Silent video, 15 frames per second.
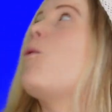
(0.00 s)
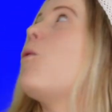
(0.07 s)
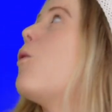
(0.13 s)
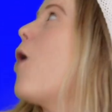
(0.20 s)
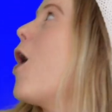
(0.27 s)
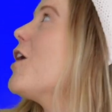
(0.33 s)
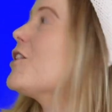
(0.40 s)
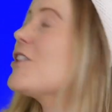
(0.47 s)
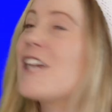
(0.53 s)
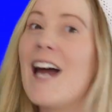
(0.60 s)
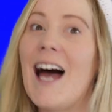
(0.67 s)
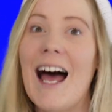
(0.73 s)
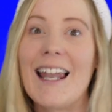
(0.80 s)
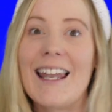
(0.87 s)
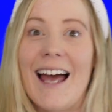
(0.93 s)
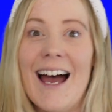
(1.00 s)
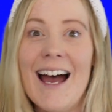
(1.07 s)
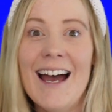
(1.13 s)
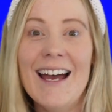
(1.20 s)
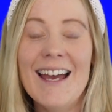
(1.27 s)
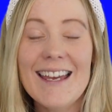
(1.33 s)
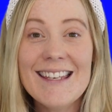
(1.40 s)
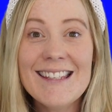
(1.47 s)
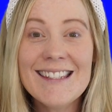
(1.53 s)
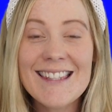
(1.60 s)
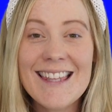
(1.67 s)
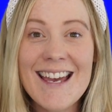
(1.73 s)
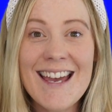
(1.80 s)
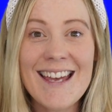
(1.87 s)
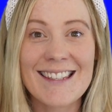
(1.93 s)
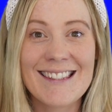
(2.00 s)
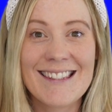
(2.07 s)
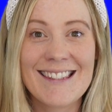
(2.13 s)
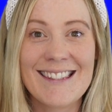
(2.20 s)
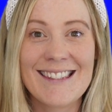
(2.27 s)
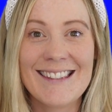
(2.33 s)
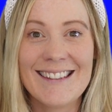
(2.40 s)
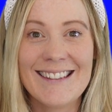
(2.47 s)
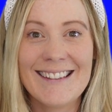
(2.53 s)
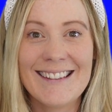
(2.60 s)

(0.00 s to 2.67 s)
What color is this?